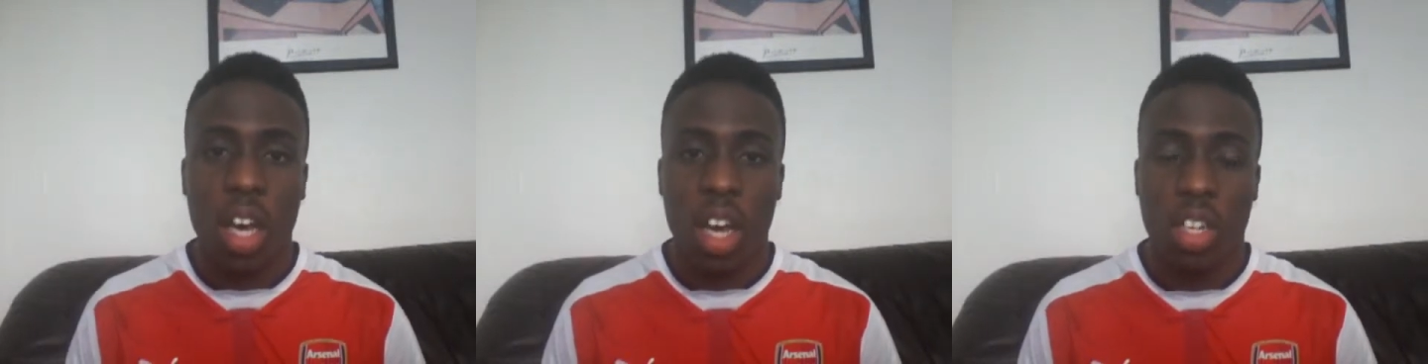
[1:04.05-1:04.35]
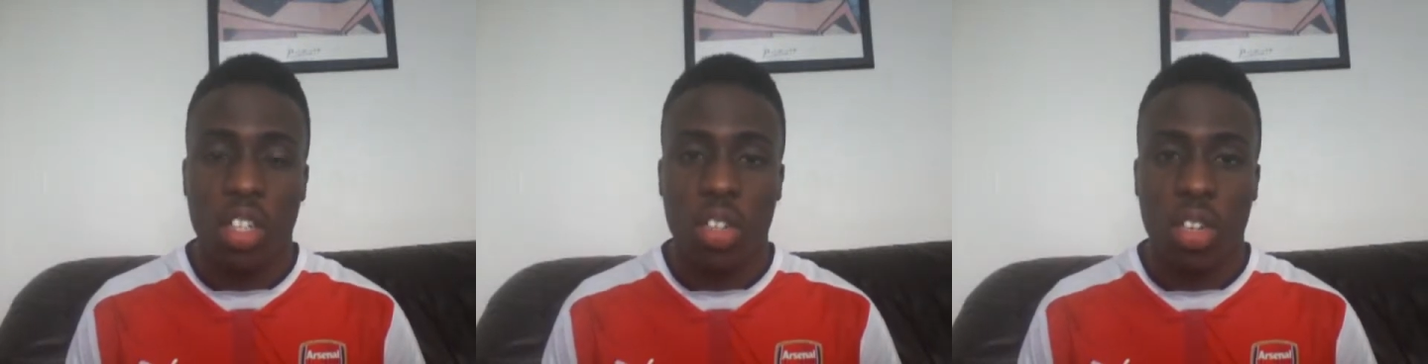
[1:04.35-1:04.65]

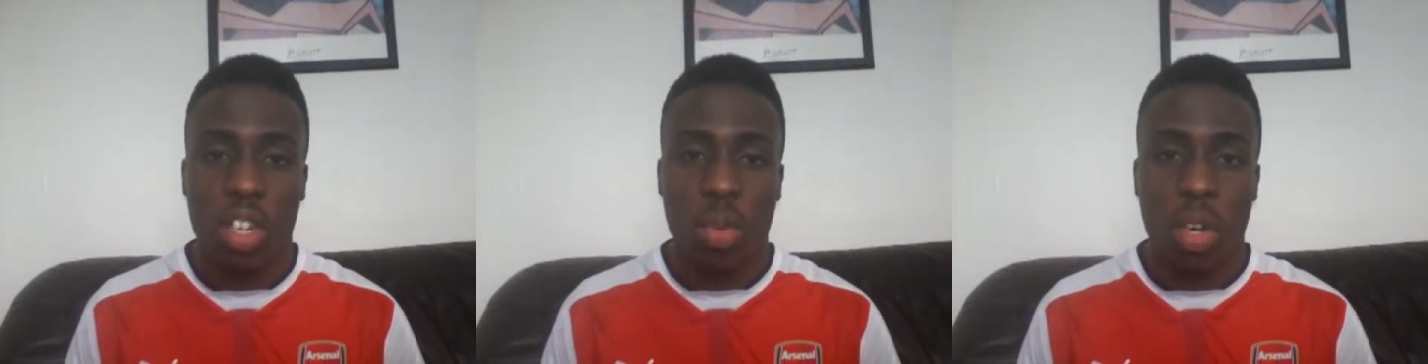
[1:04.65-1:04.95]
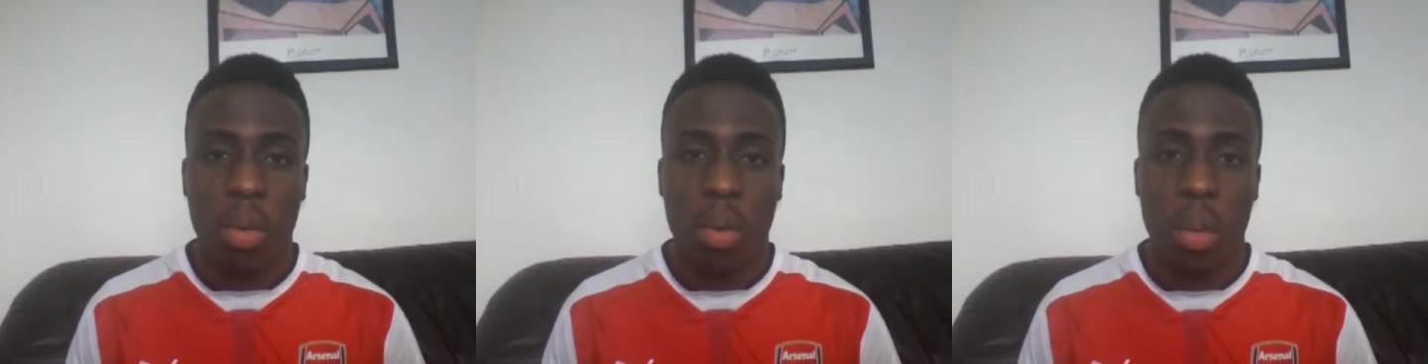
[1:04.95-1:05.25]
and you know they don't
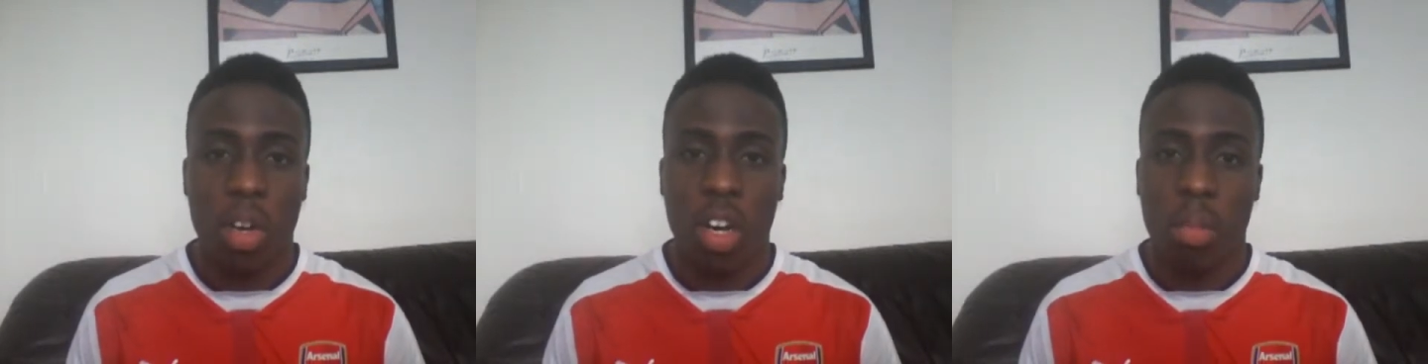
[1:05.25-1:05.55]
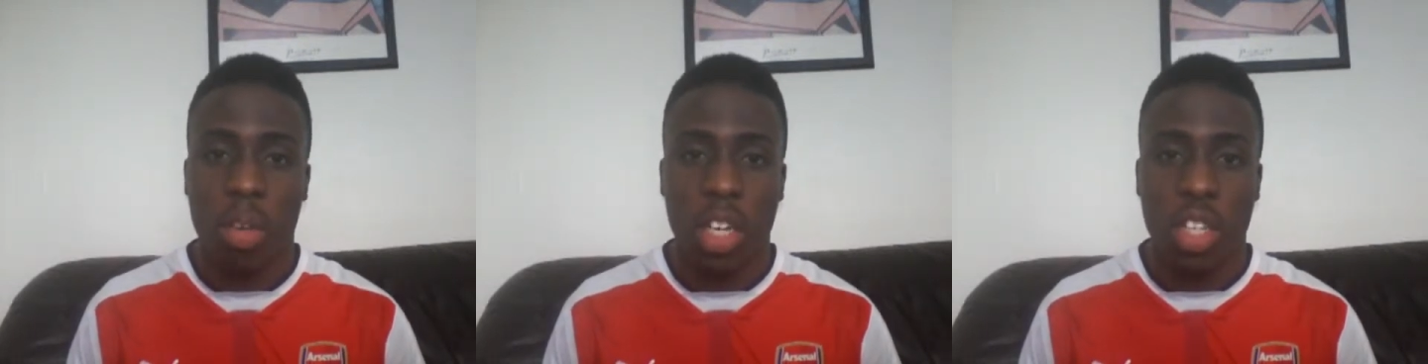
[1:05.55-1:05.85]
want to like
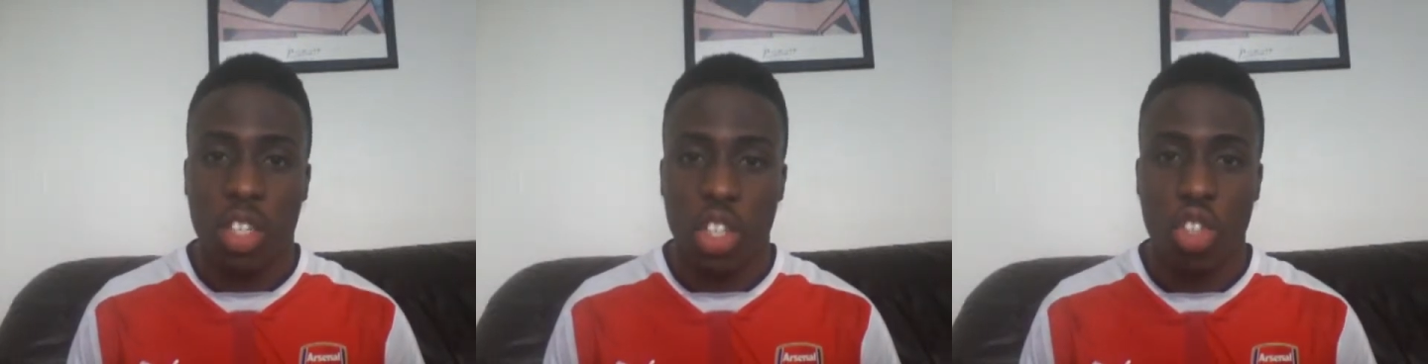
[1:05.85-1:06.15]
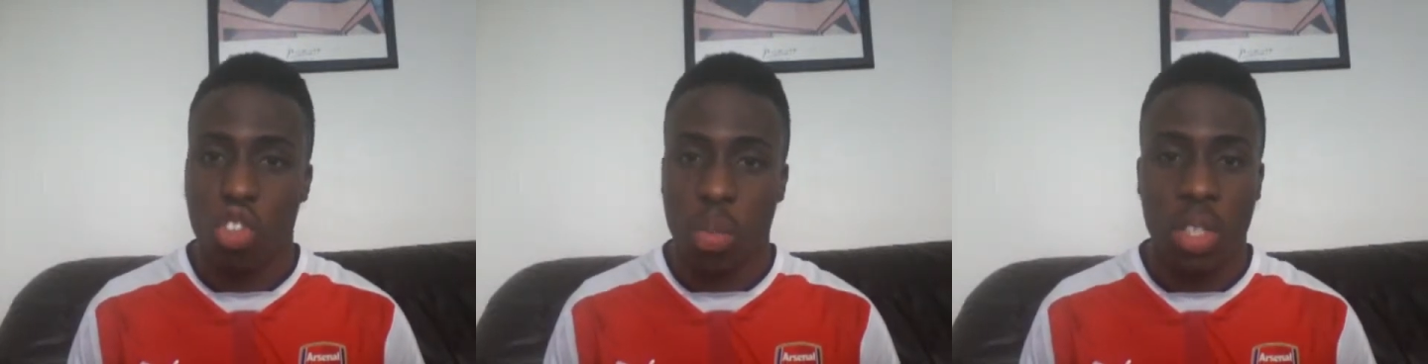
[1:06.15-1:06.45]
become like
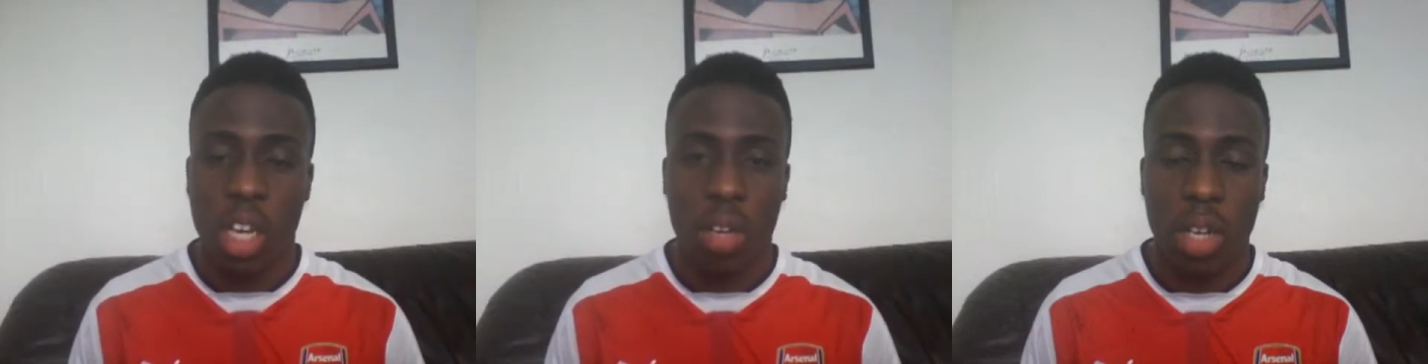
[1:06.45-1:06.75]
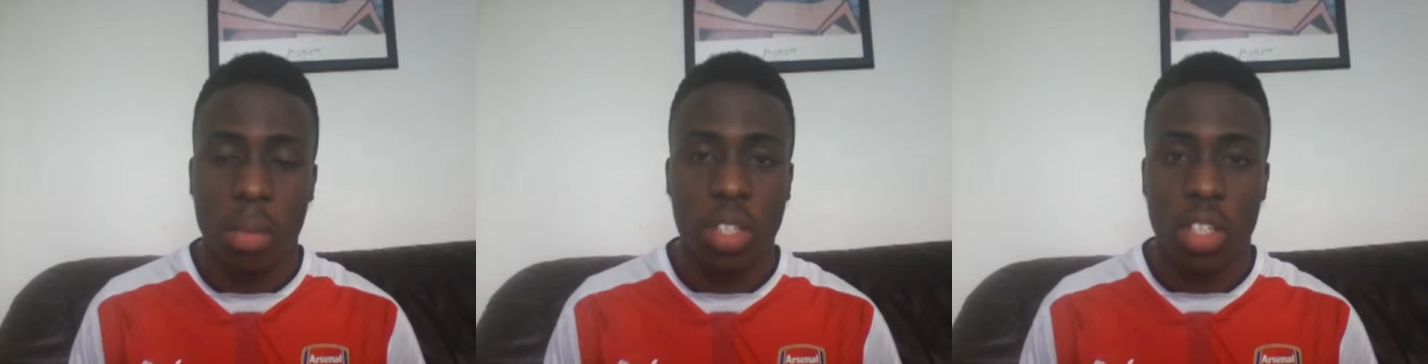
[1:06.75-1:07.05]
Europe
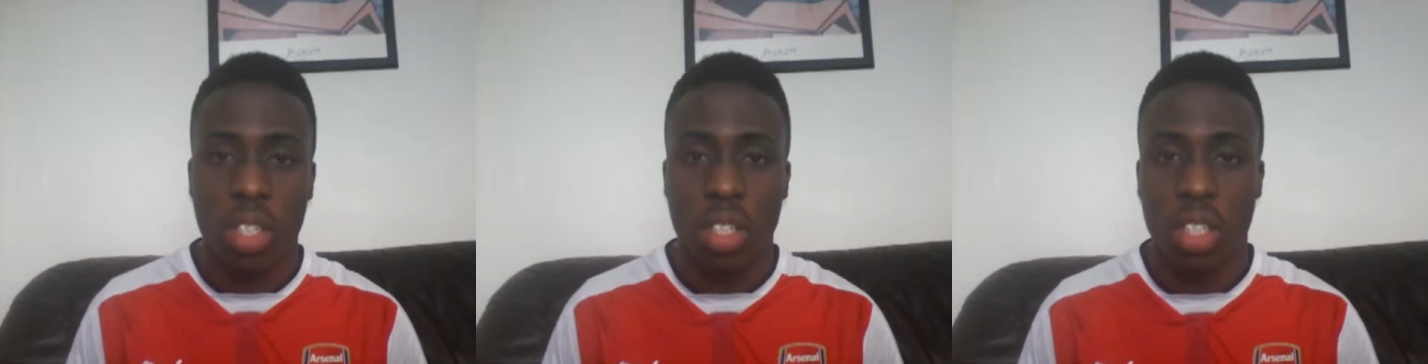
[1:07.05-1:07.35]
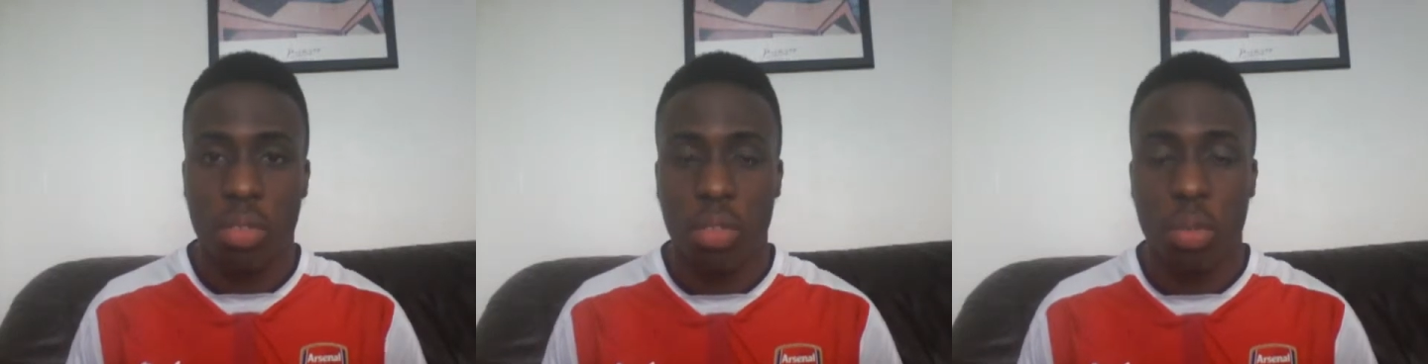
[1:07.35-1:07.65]
Southampton,
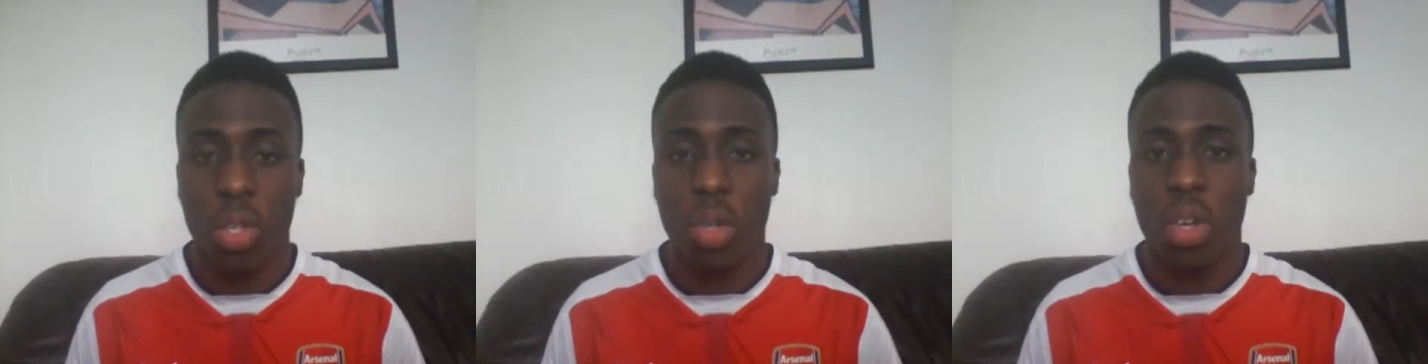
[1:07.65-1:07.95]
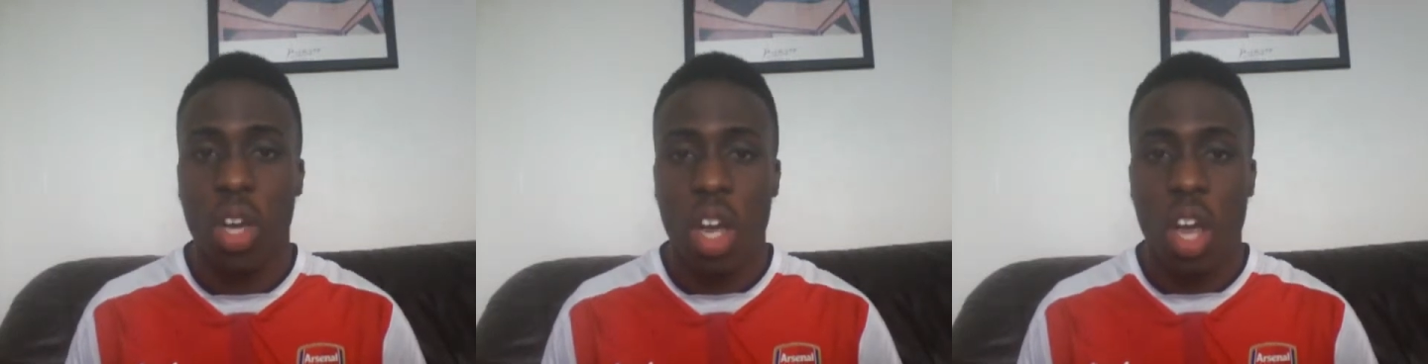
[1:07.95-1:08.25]
if you will.
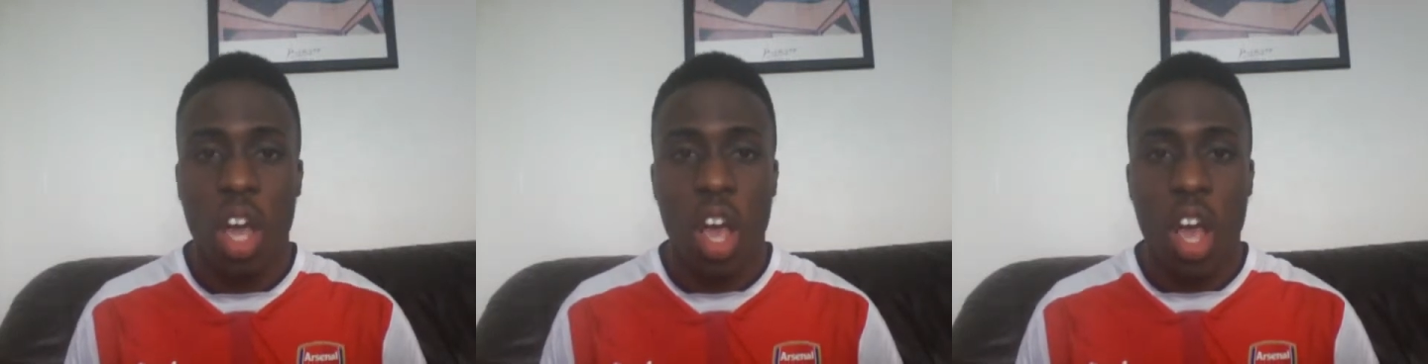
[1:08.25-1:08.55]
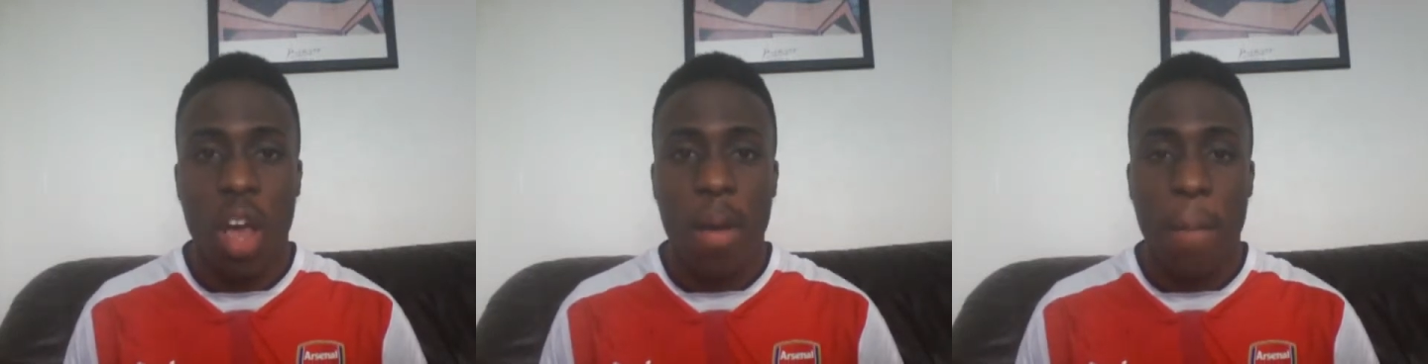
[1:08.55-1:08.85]

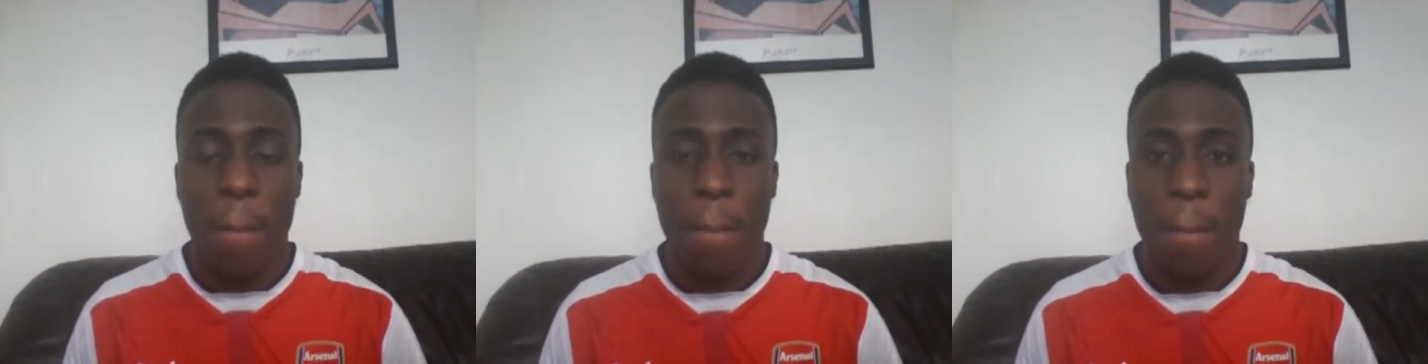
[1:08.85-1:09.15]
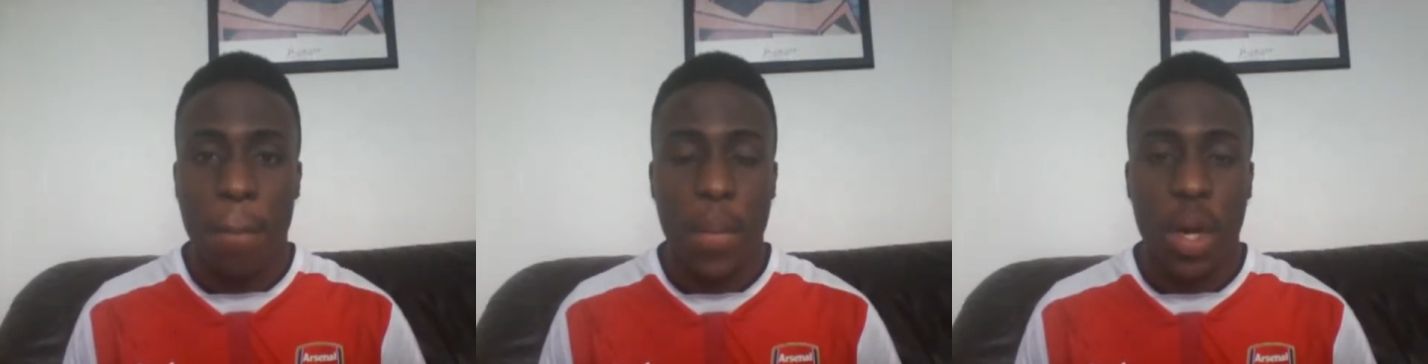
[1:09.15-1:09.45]

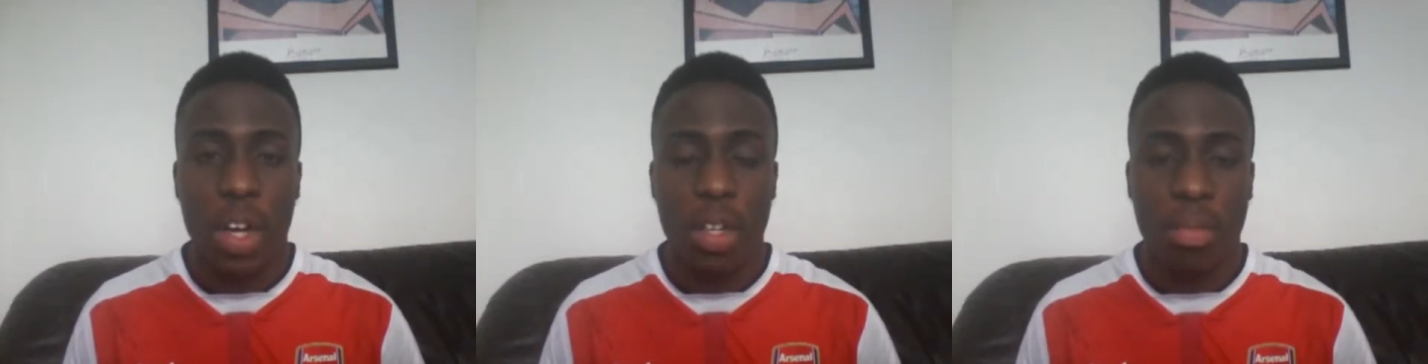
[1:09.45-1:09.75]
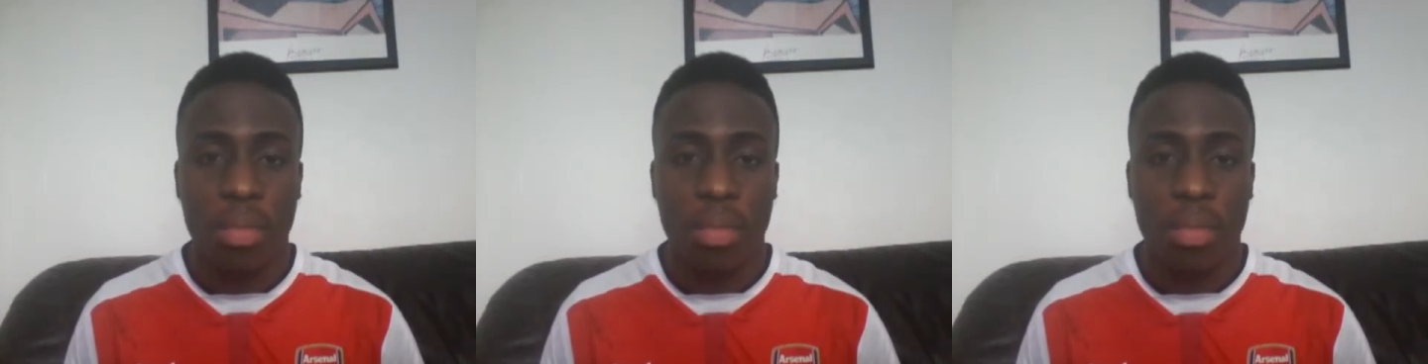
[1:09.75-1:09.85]
But